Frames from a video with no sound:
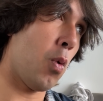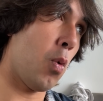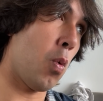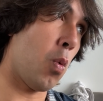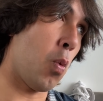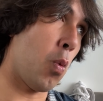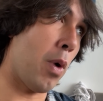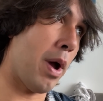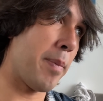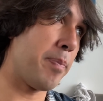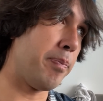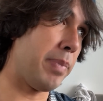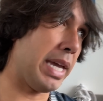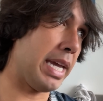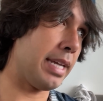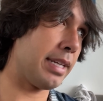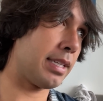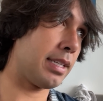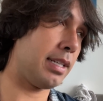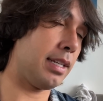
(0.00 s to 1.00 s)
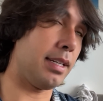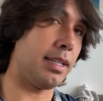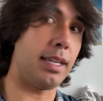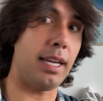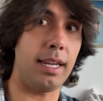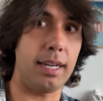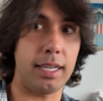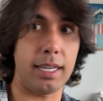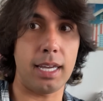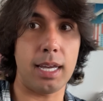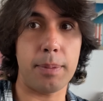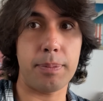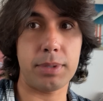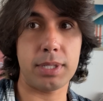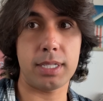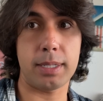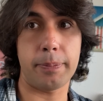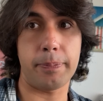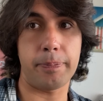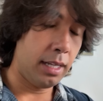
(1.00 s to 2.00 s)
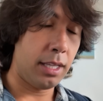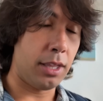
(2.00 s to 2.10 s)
web-based dating apps.